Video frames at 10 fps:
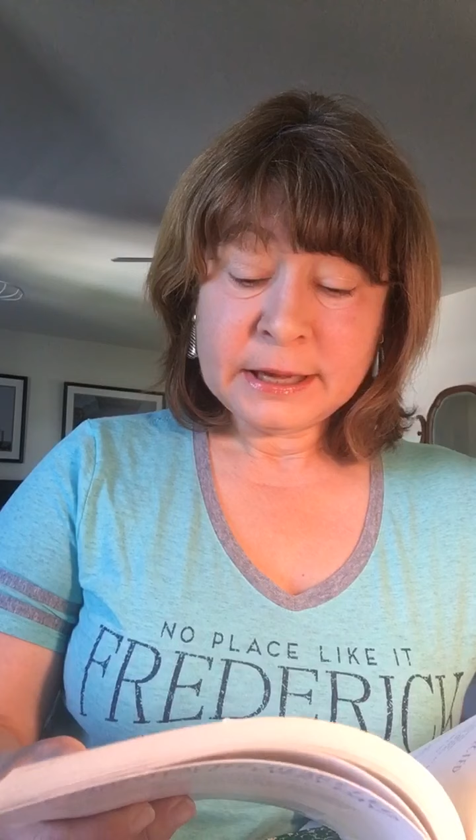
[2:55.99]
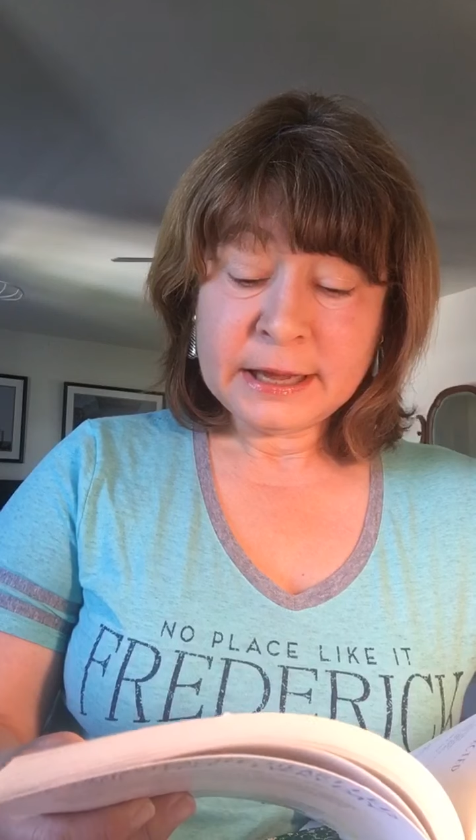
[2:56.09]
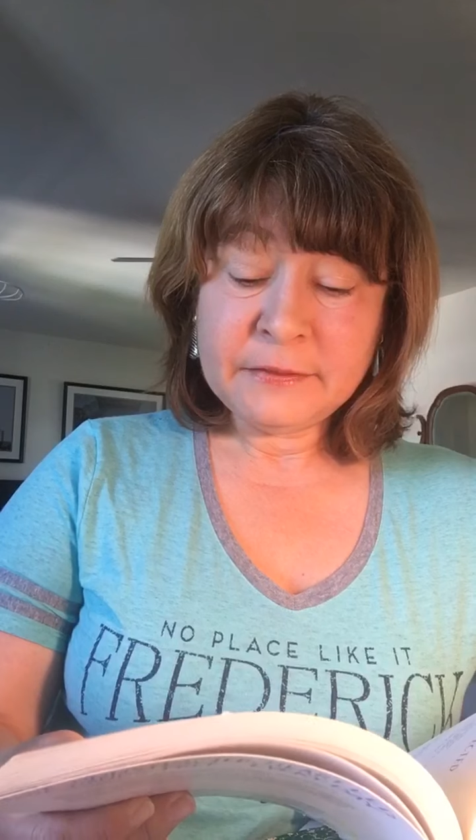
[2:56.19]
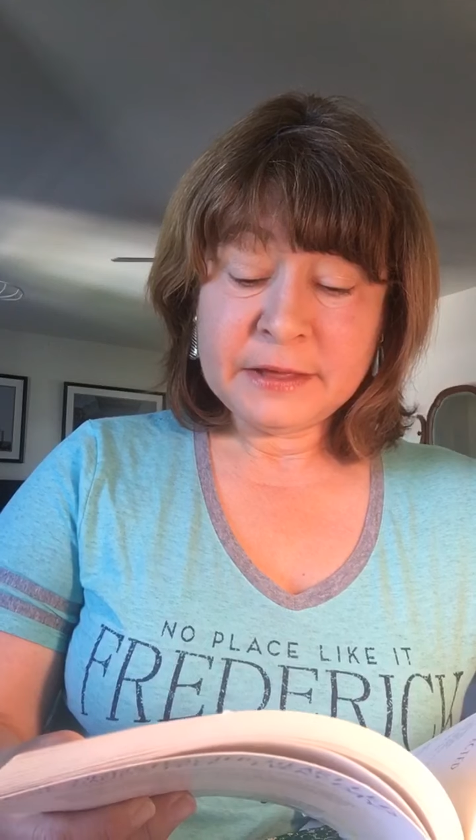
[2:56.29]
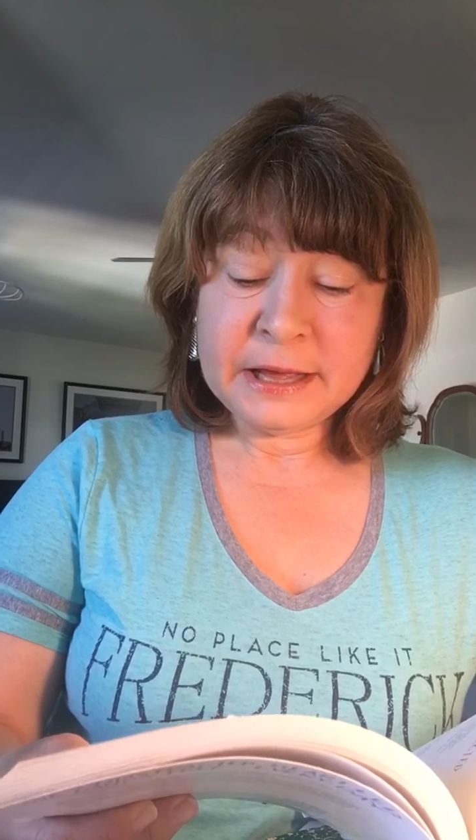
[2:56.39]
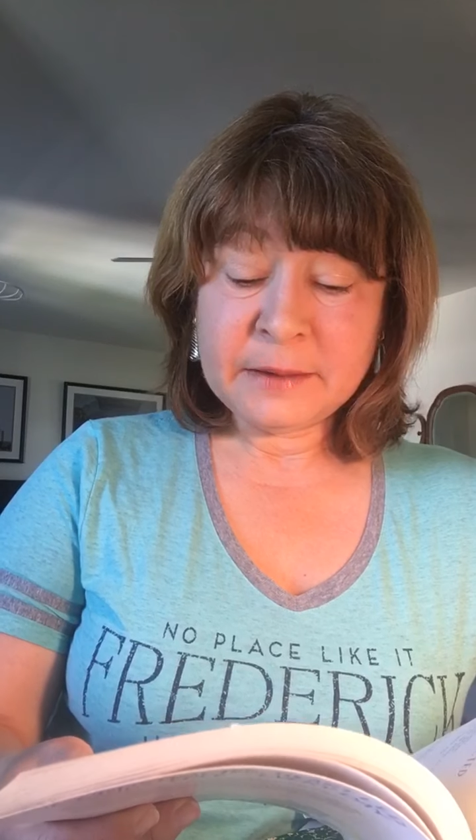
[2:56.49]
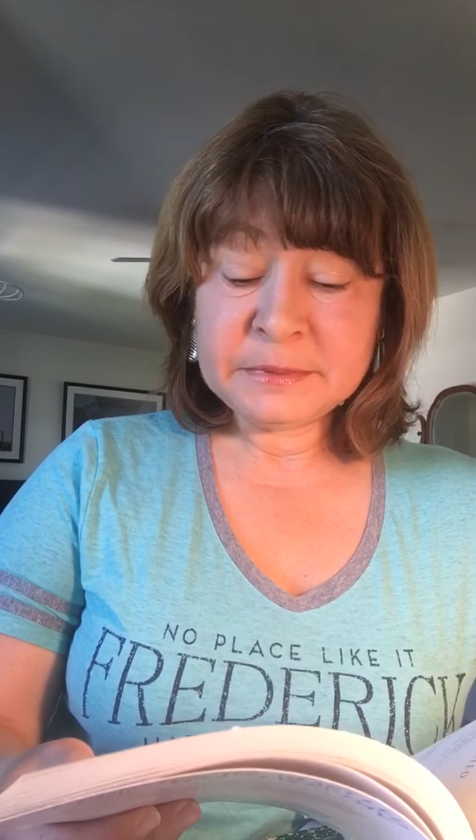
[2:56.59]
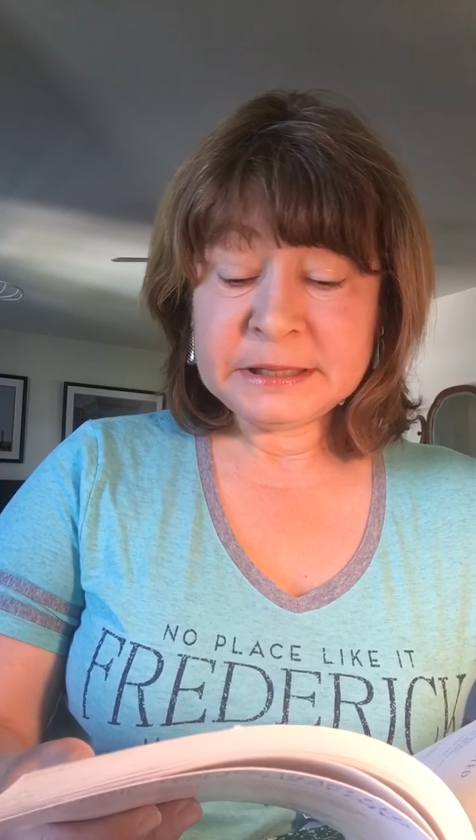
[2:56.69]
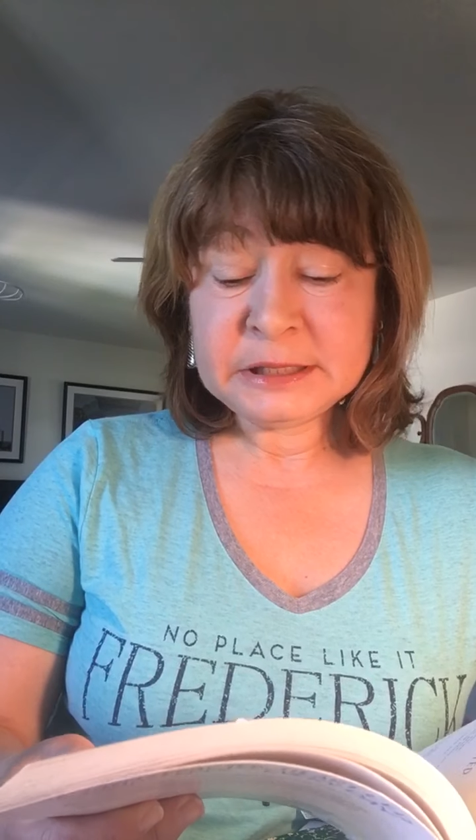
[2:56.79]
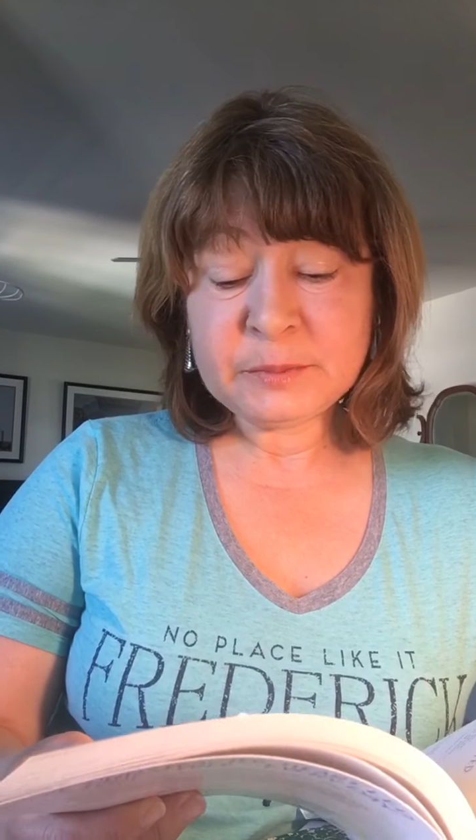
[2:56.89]
and the
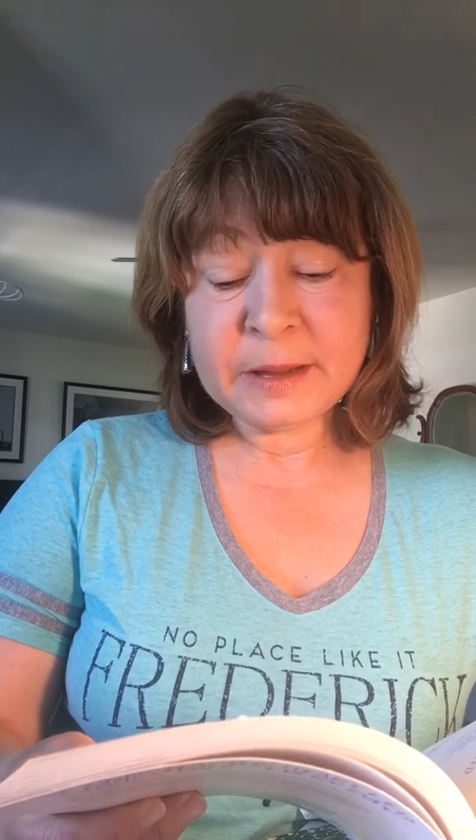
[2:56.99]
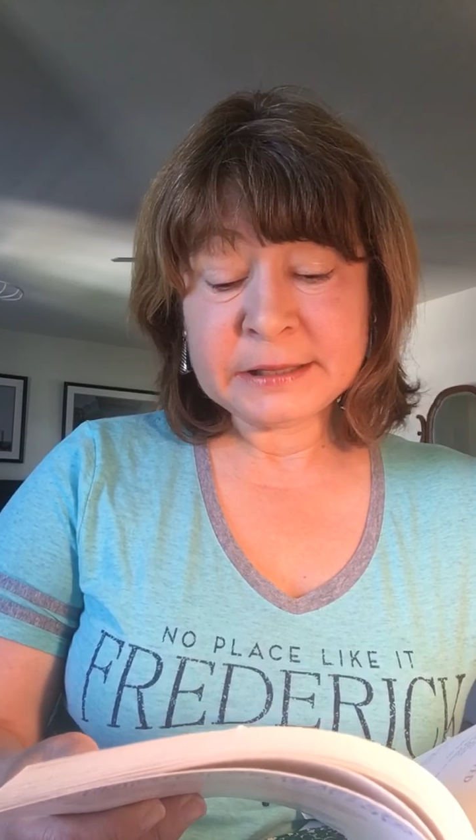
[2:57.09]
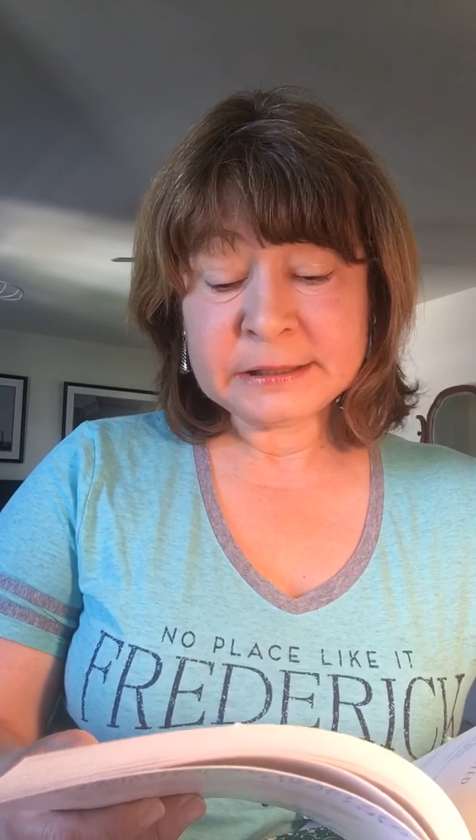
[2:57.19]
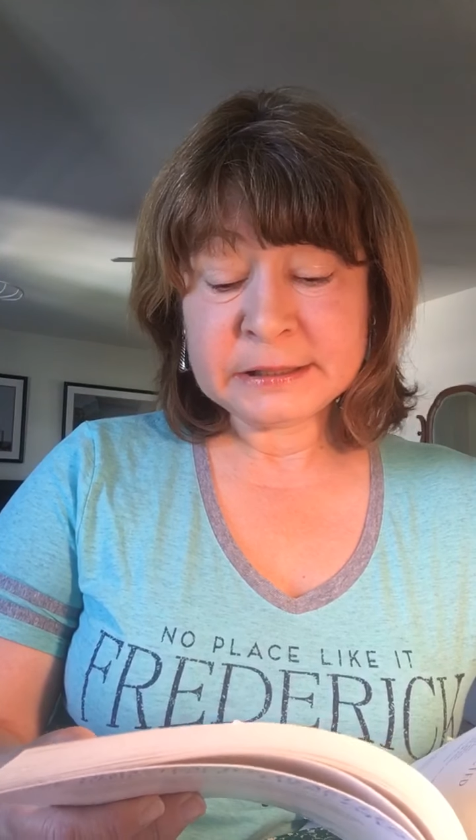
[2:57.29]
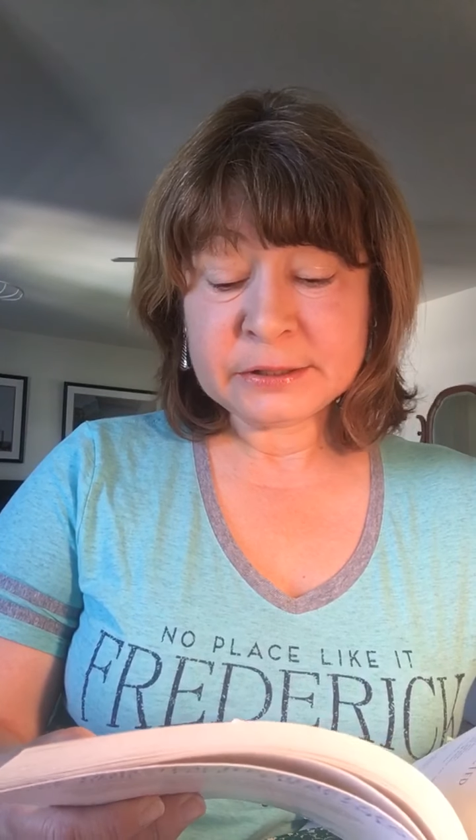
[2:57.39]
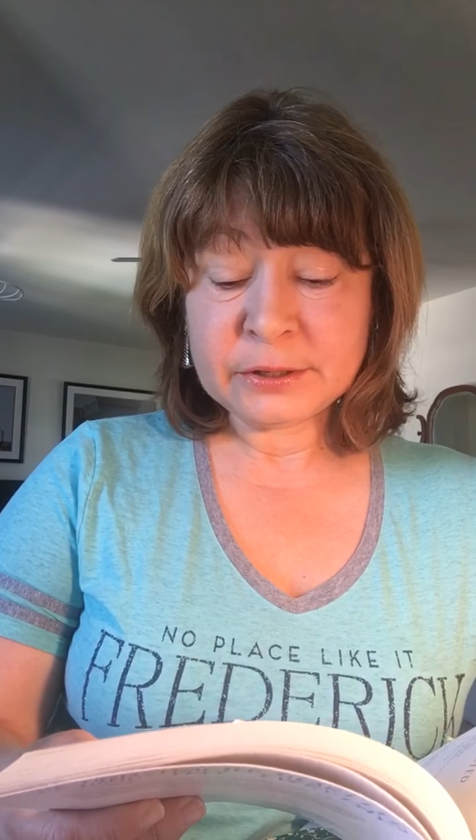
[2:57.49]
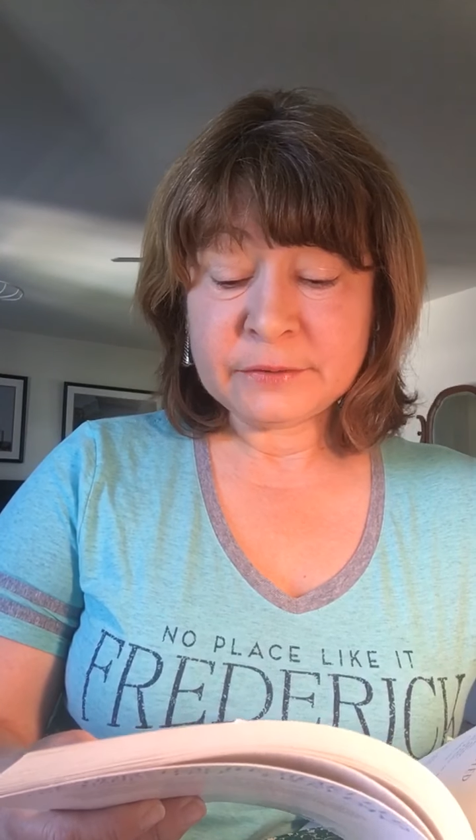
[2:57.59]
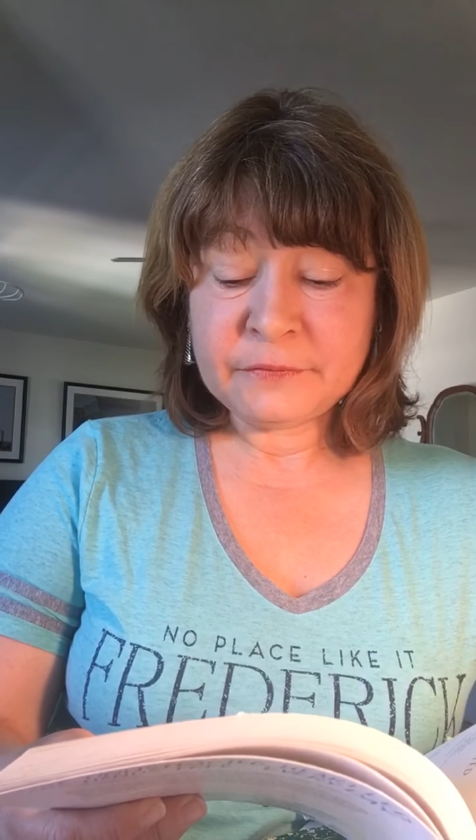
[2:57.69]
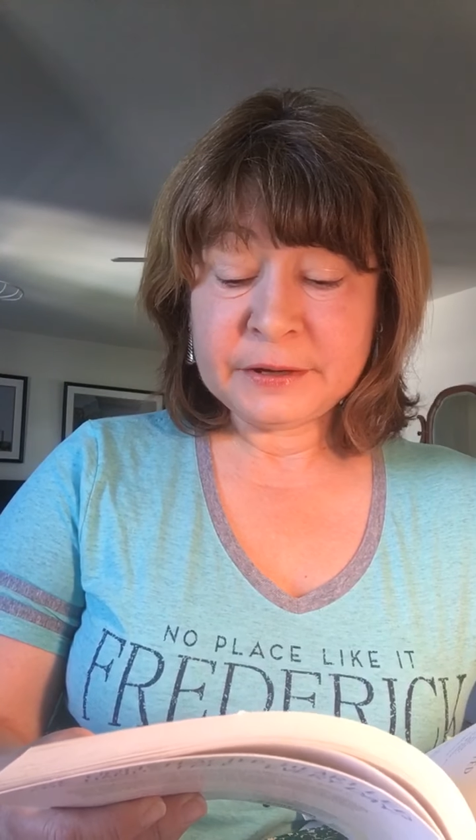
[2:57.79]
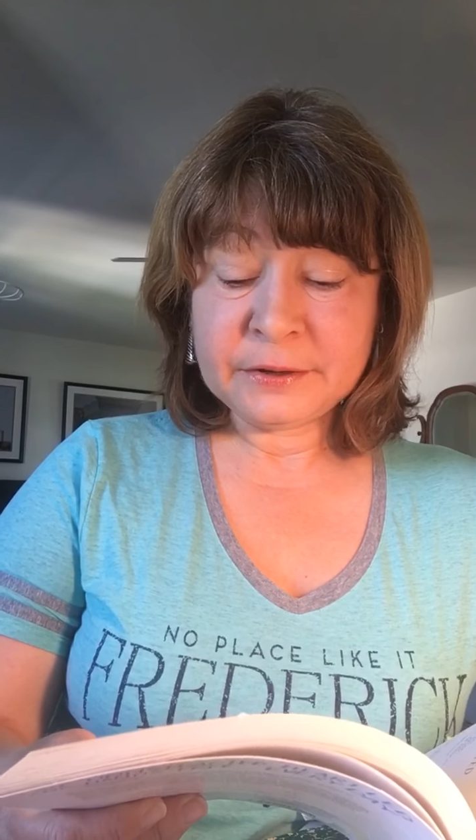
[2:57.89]
empty spaces are
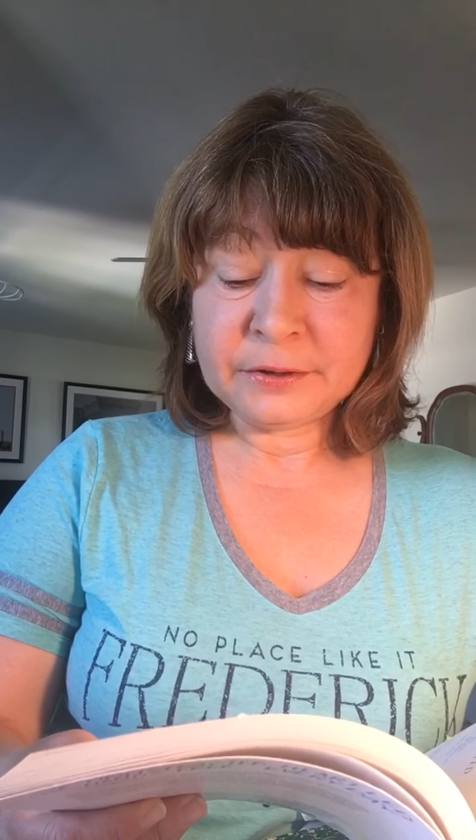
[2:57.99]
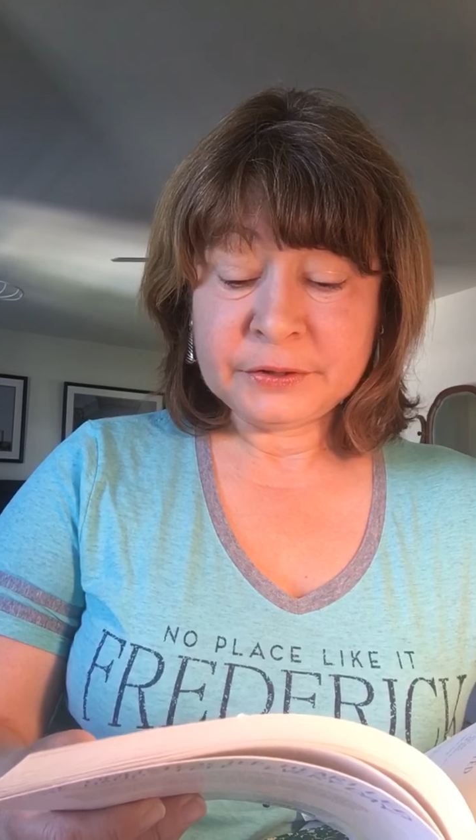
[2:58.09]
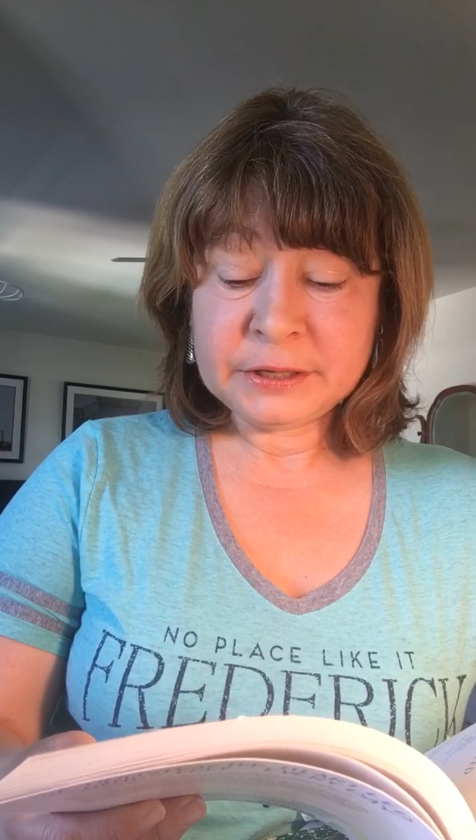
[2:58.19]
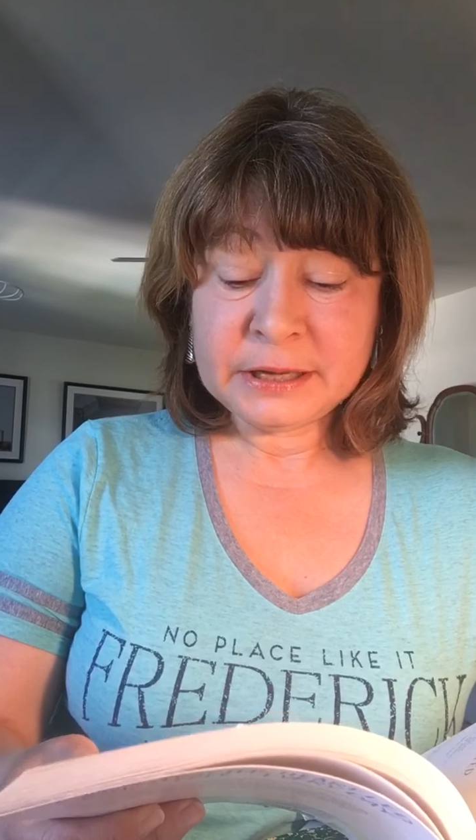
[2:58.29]
filled